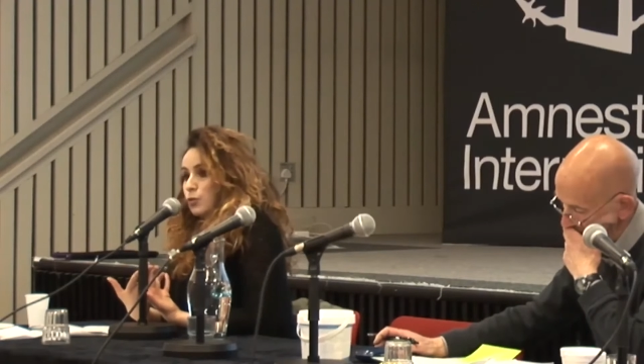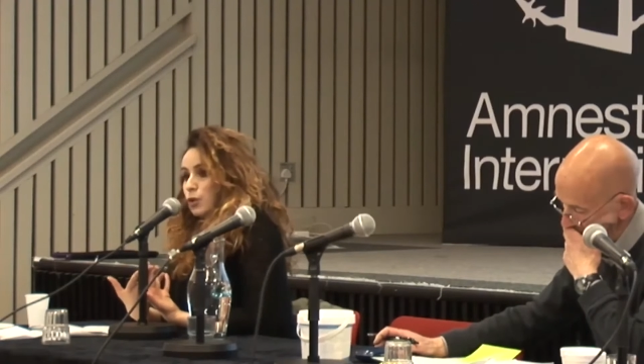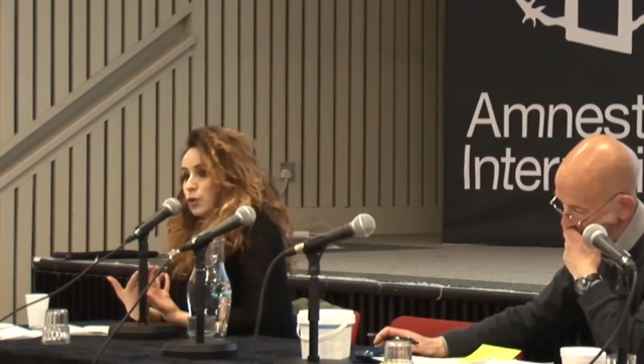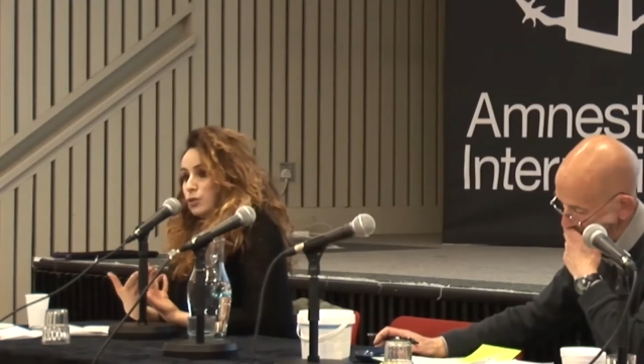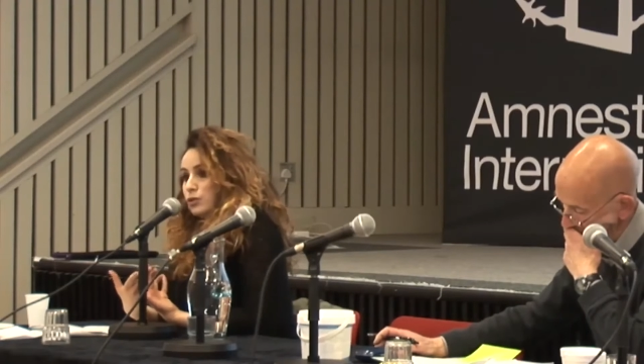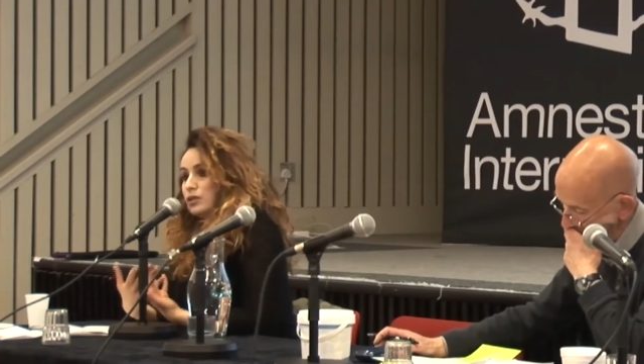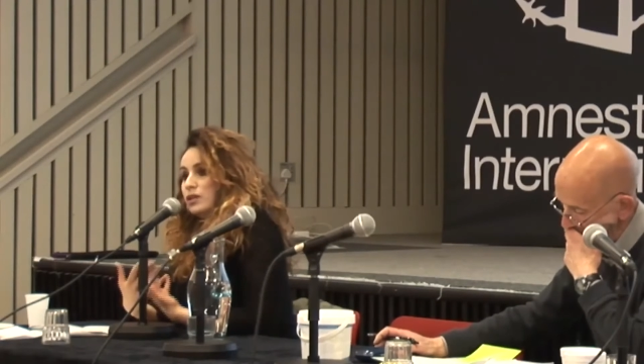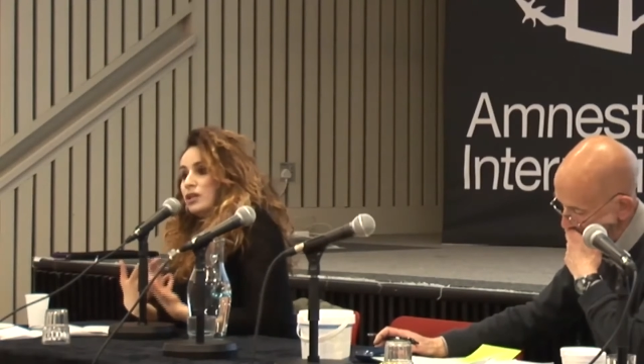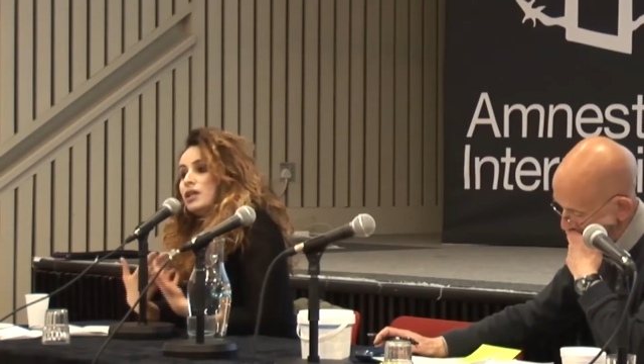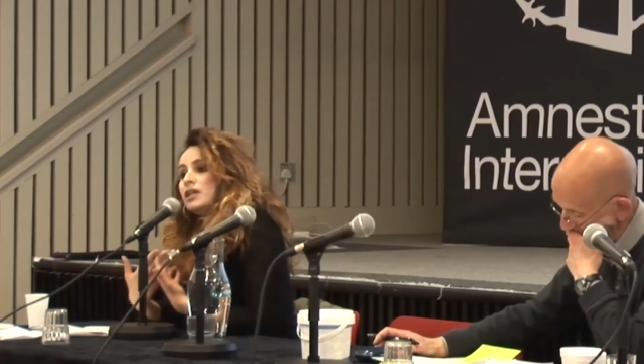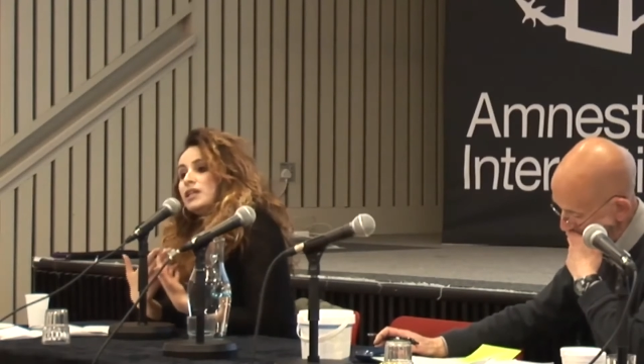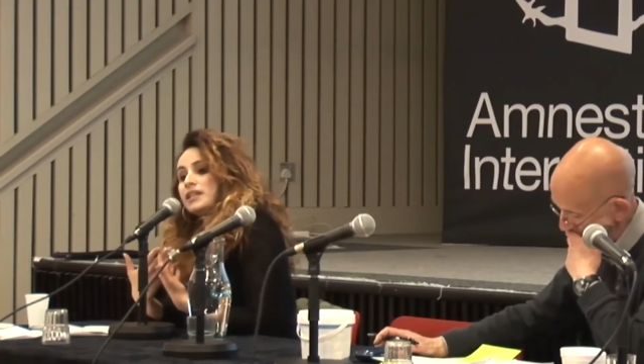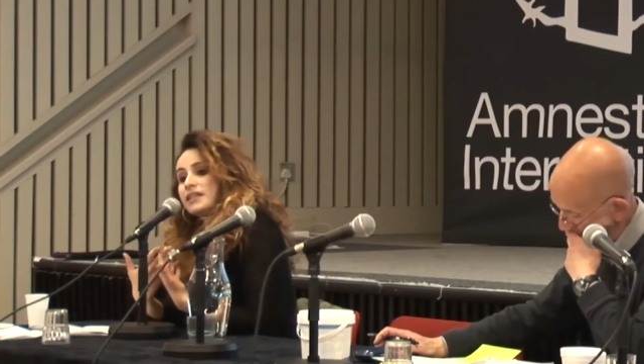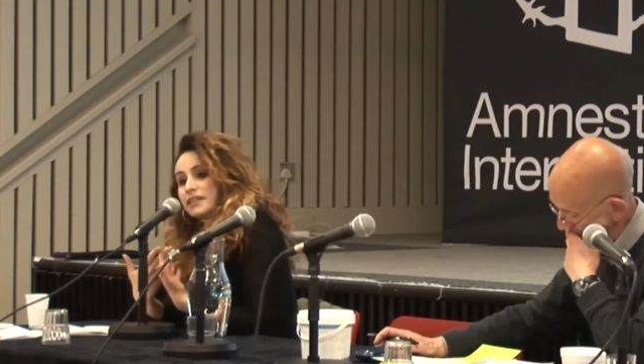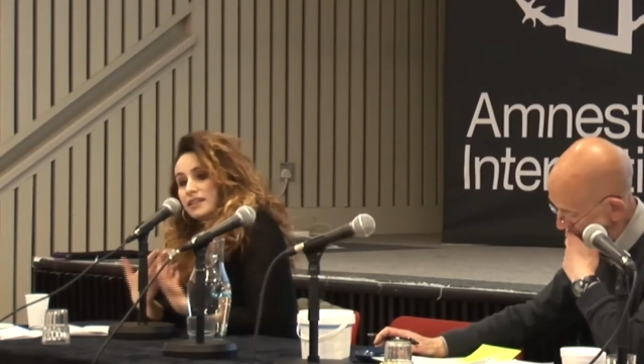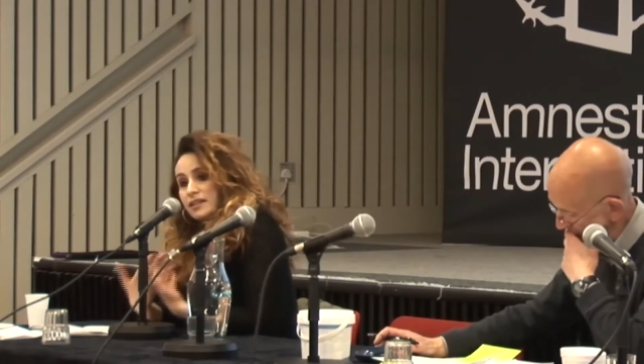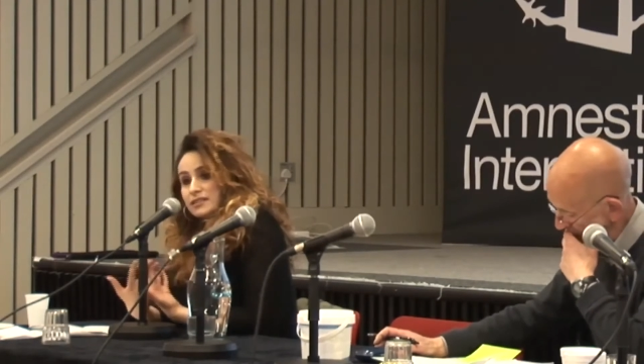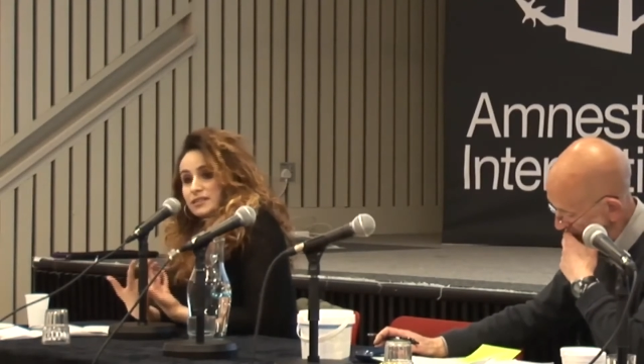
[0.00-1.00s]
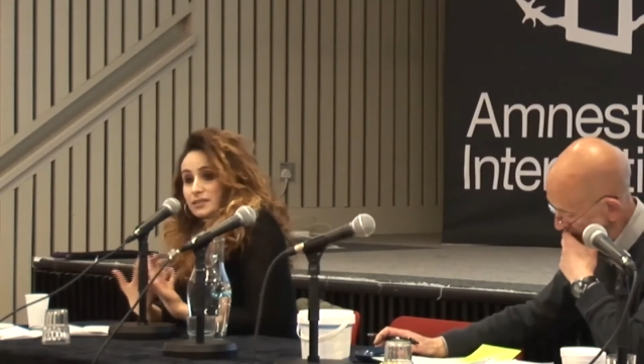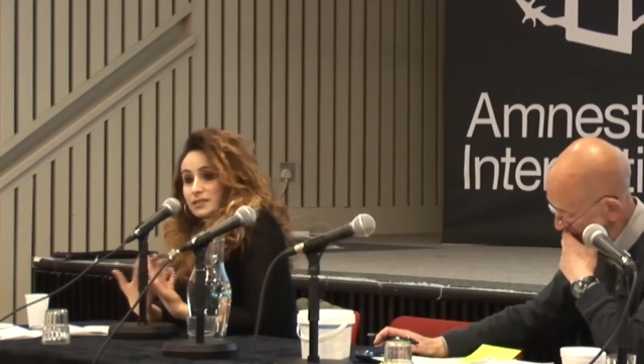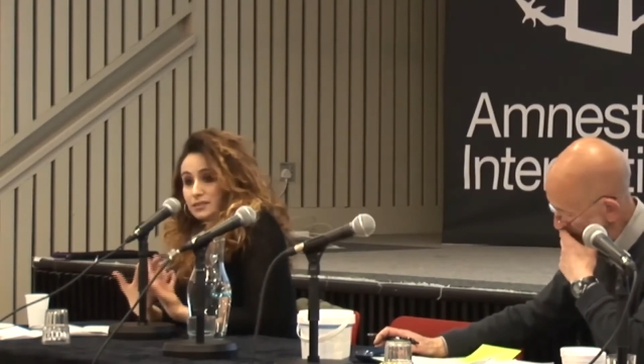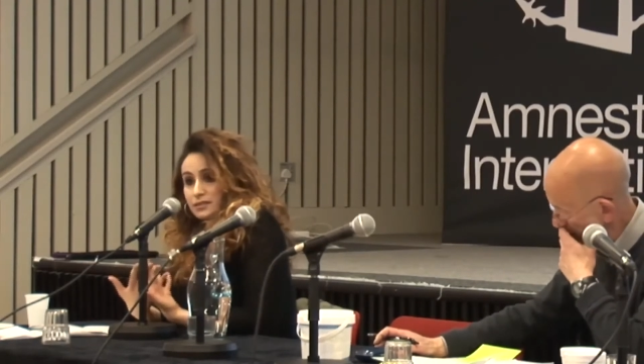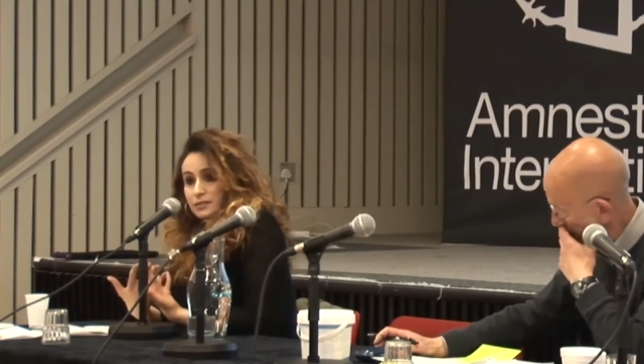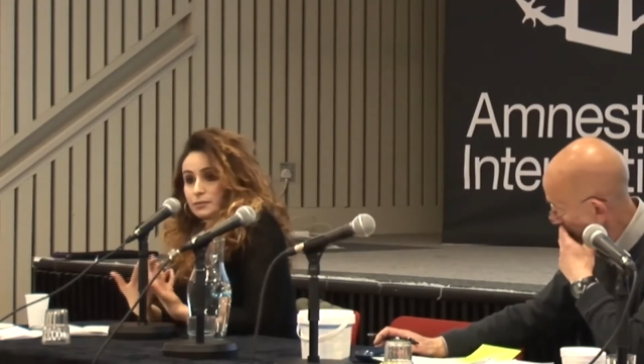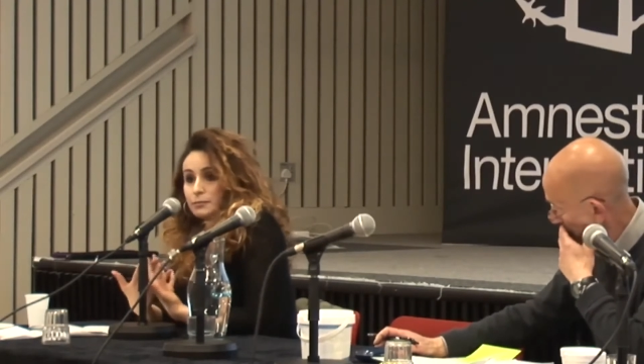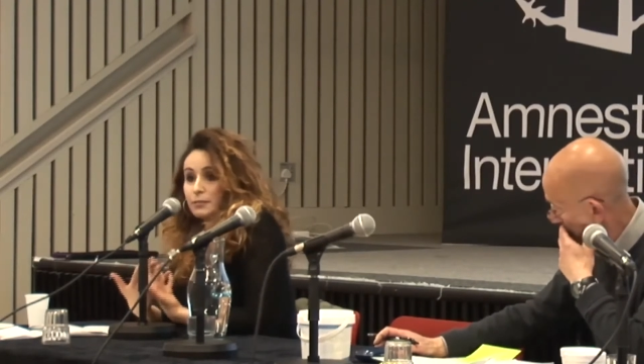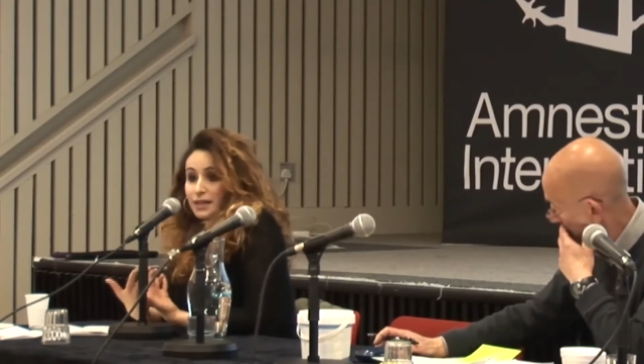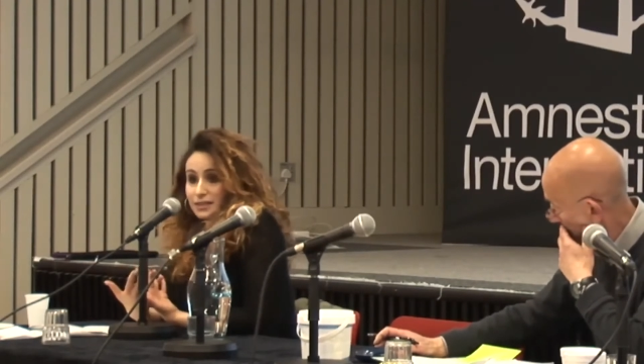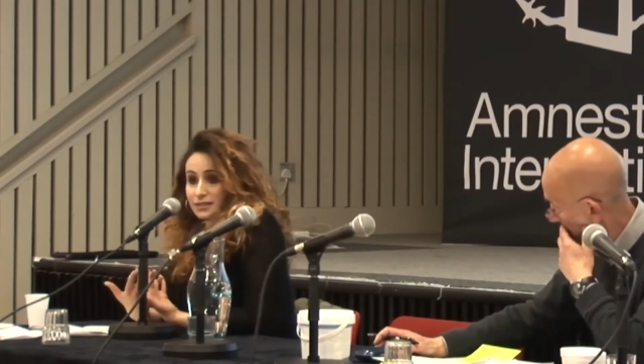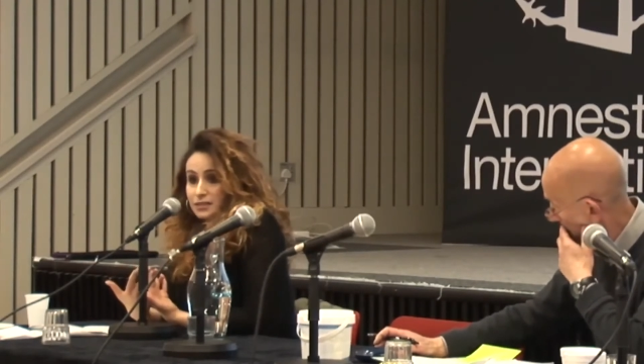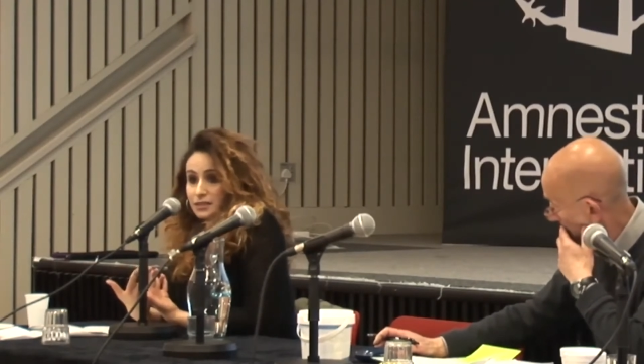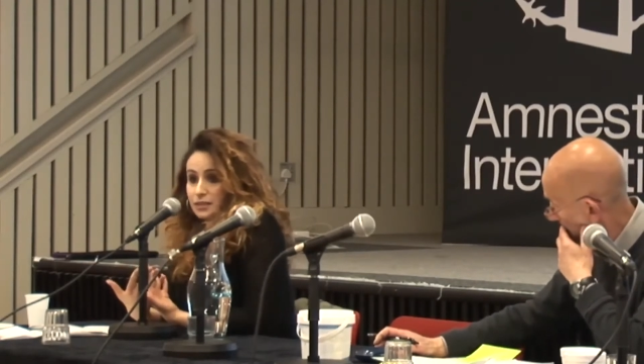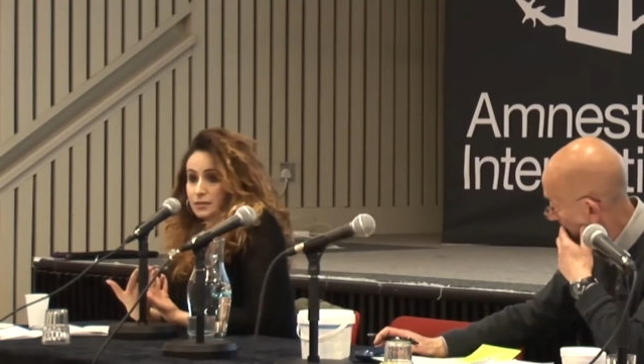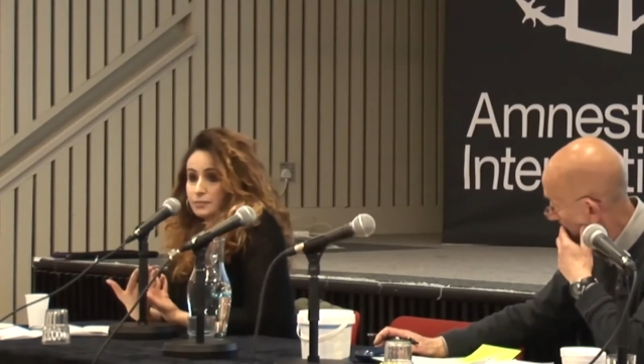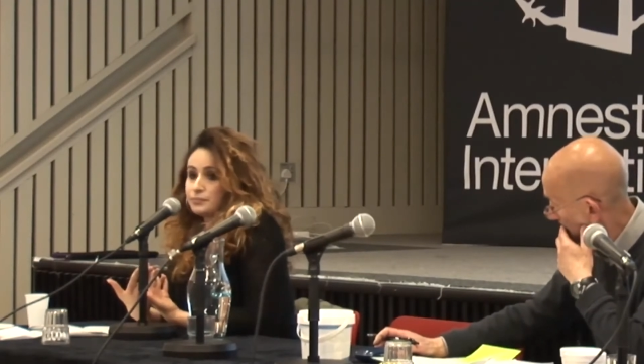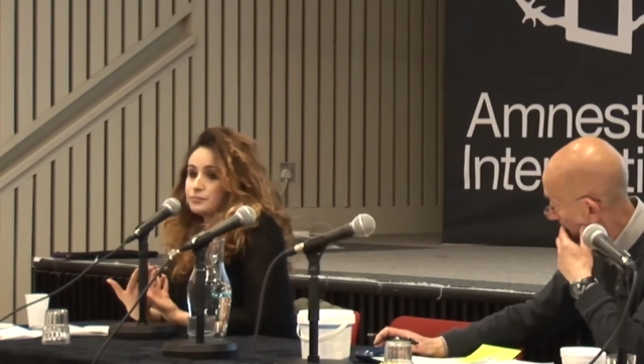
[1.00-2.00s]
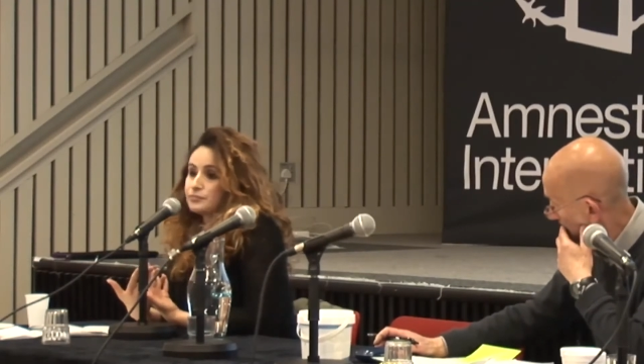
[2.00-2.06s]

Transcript: role? Does it still matter?